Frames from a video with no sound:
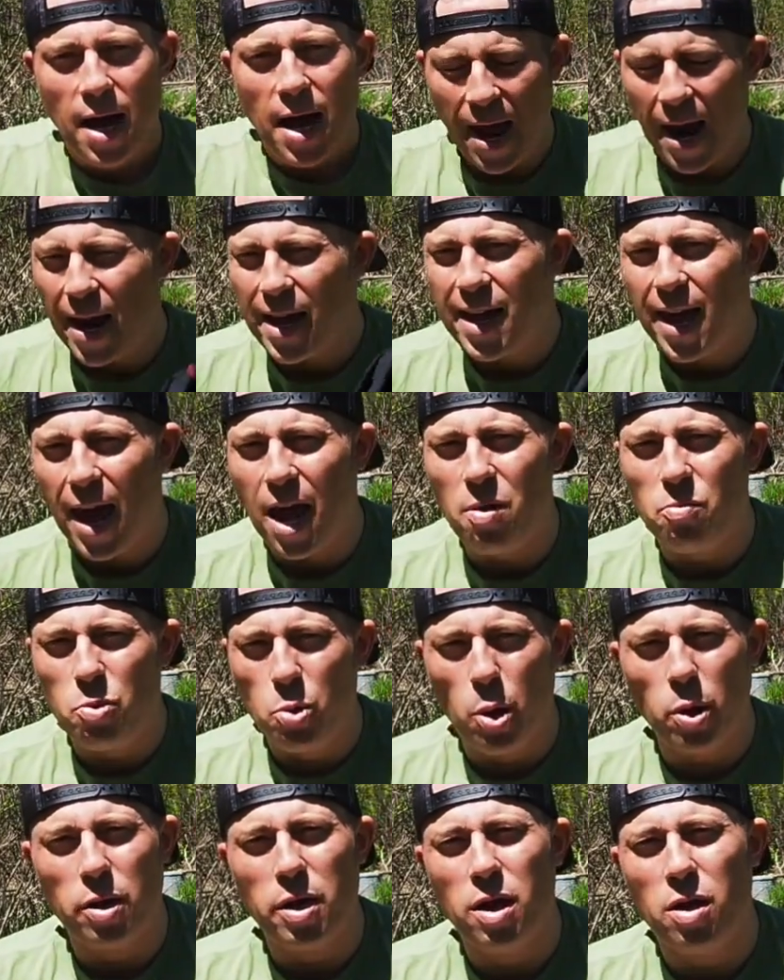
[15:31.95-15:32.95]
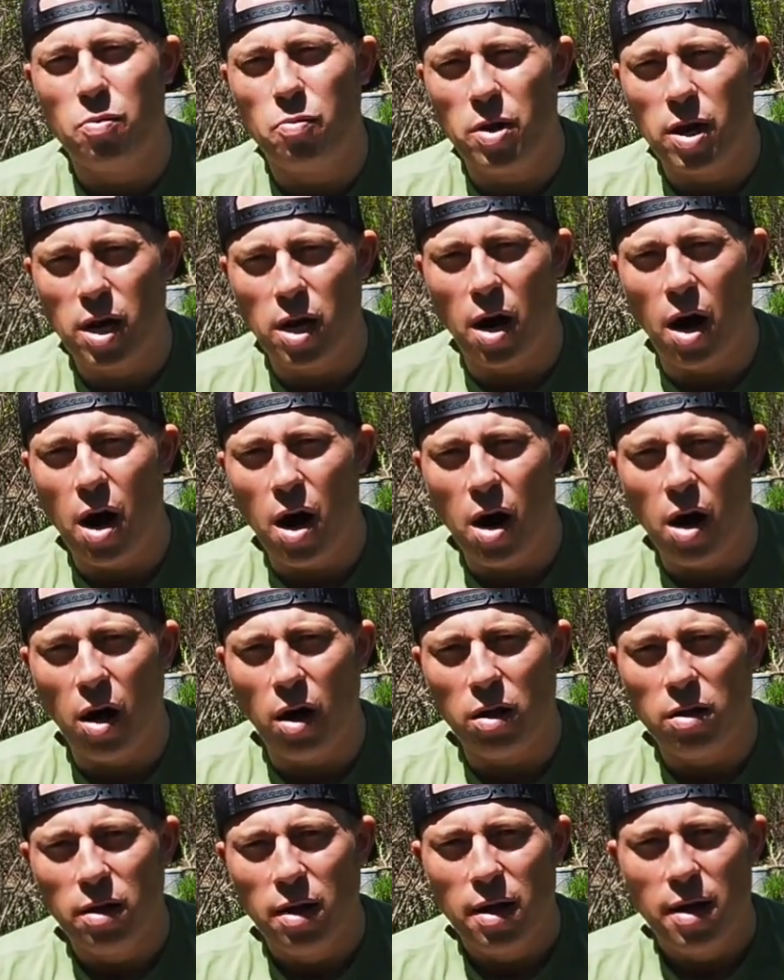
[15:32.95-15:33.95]
And I can't really
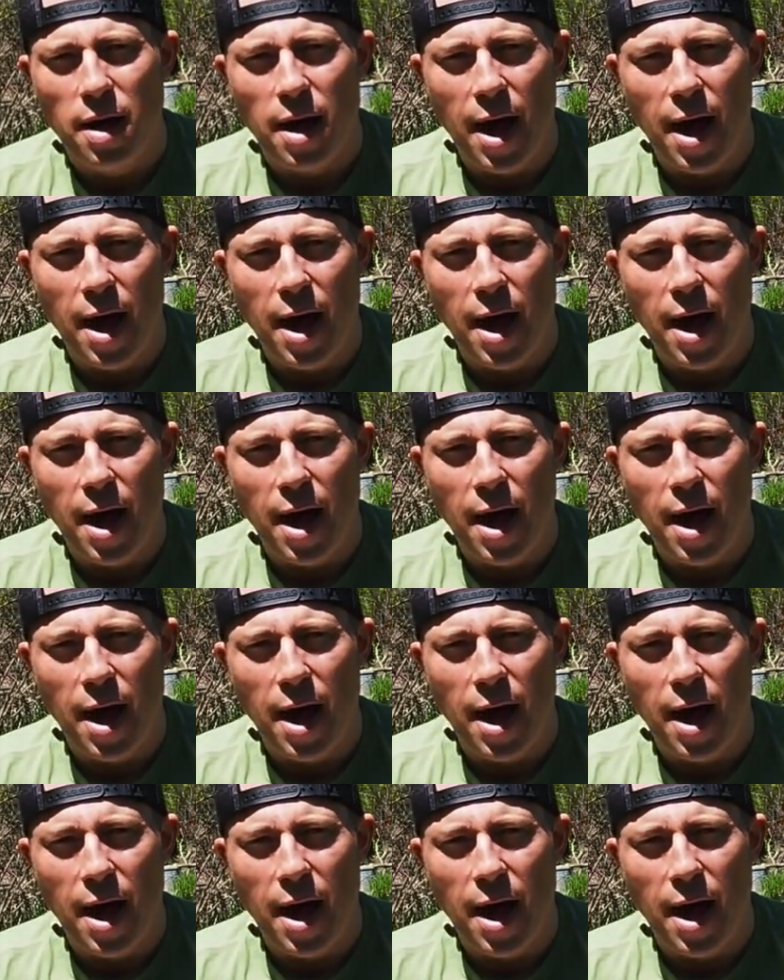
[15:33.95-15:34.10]
recall